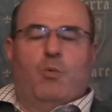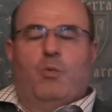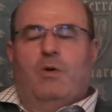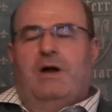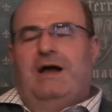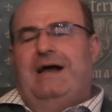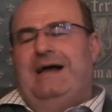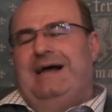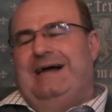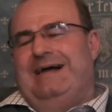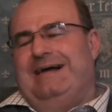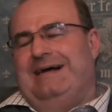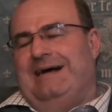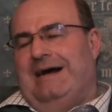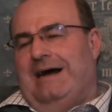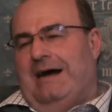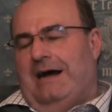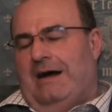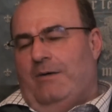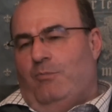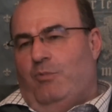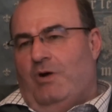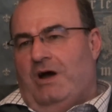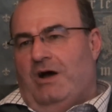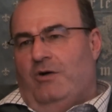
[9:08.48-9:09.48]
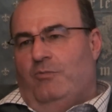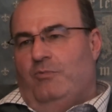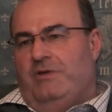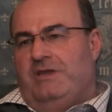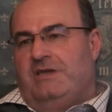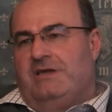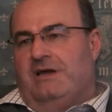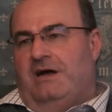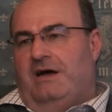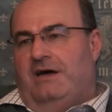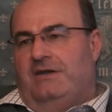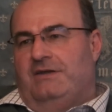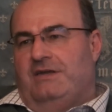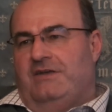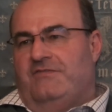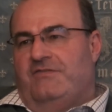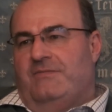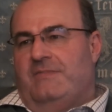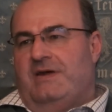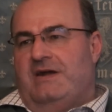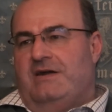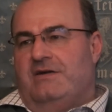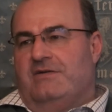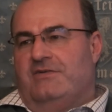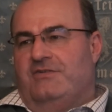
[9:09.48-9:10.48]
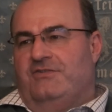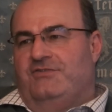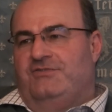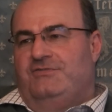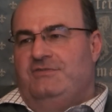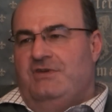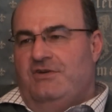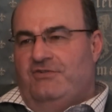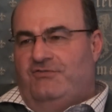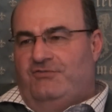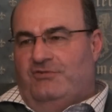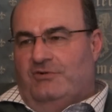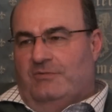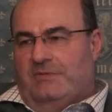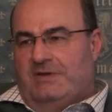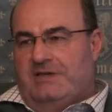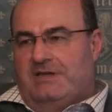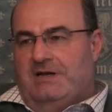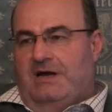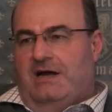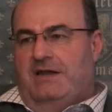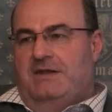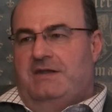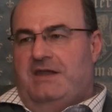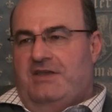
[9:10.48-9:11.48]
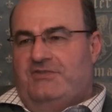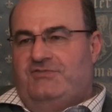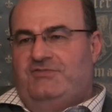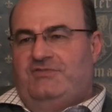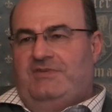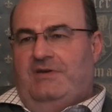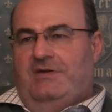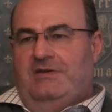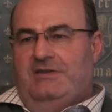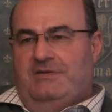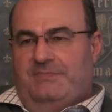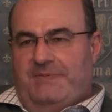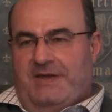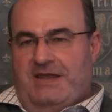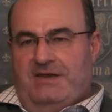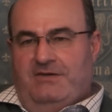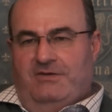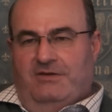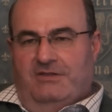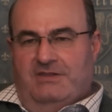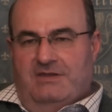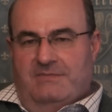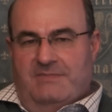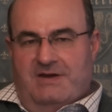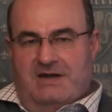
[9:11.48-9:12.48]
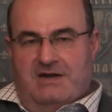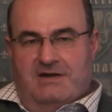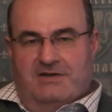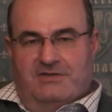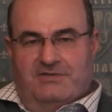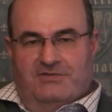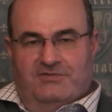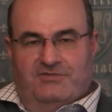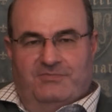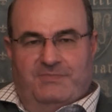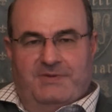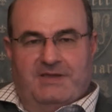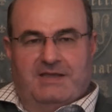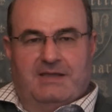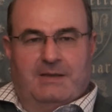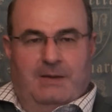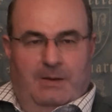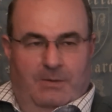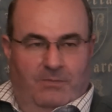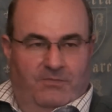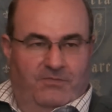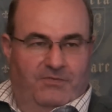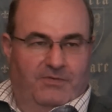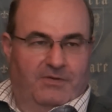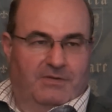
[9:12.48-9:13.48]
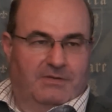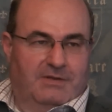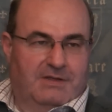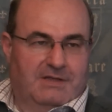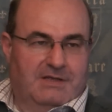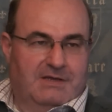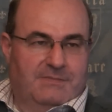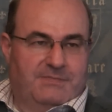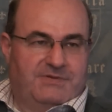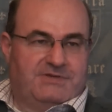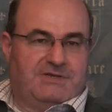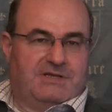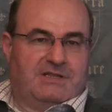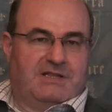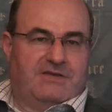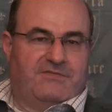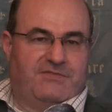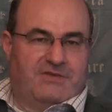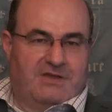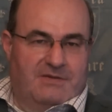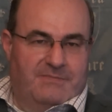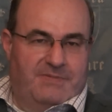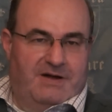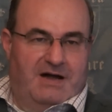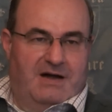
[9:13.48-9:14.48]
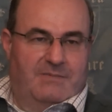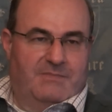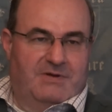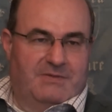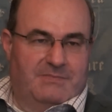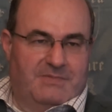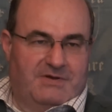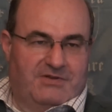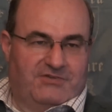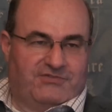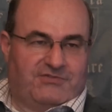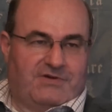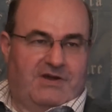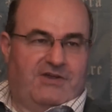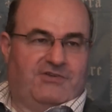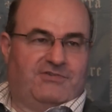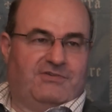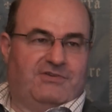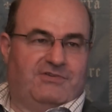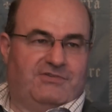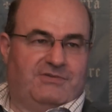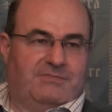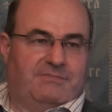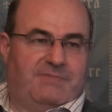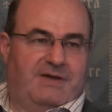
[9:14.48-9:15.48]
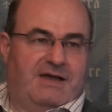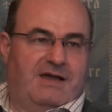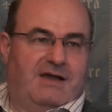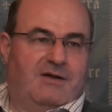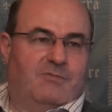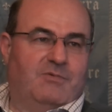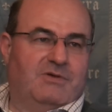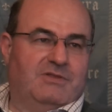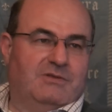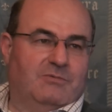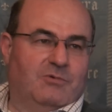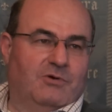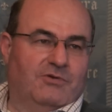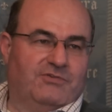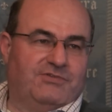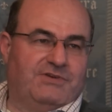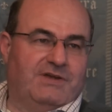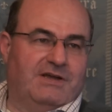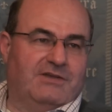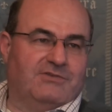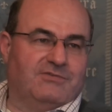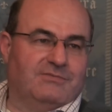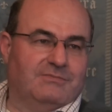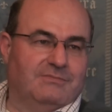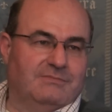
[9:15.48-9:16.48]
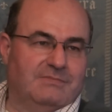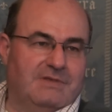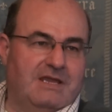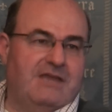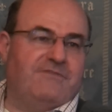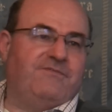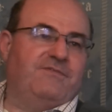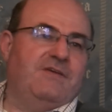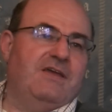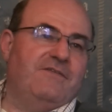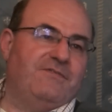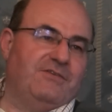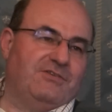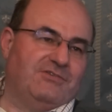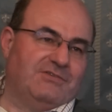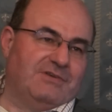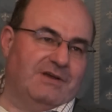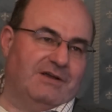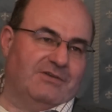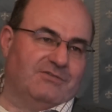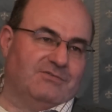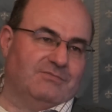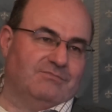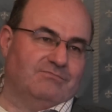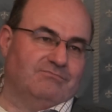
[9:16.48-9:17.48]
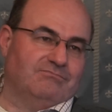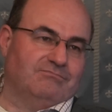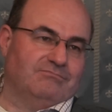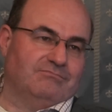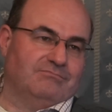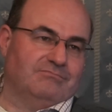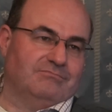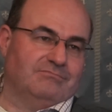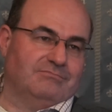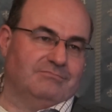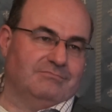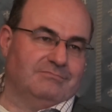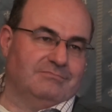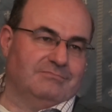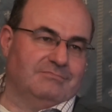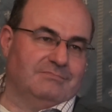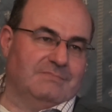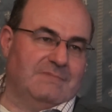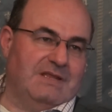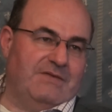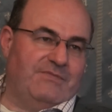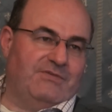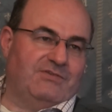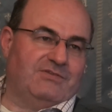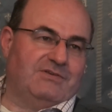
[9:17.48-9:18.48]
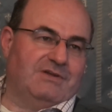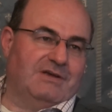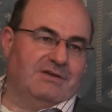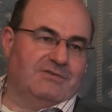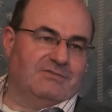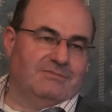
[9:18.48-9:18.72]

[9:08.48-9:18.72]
then? Well, we can't, if America is neutral, we can't necessarily depend on the Americans being helpful, particularly if the Obama administration is in power when the war starts, if it starts. If it starts.